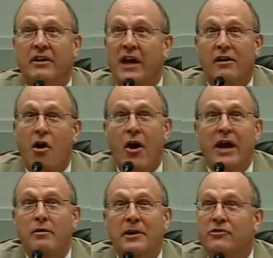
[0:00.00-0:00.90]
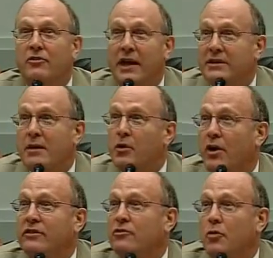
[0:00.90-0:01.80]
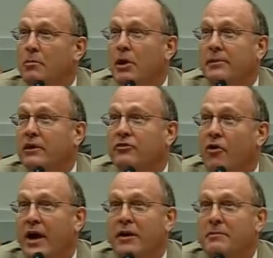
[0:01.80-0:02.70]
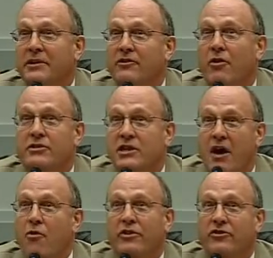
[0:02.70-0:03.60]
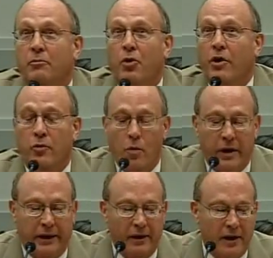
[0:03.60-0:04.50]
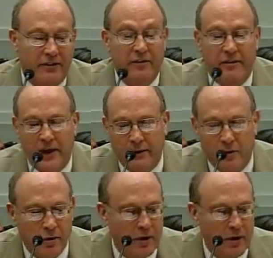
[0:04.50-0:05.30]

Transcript: And our enemies are not Democrats or Republicans. Our enemies are terrorists abroad who want to kill us. Thank you.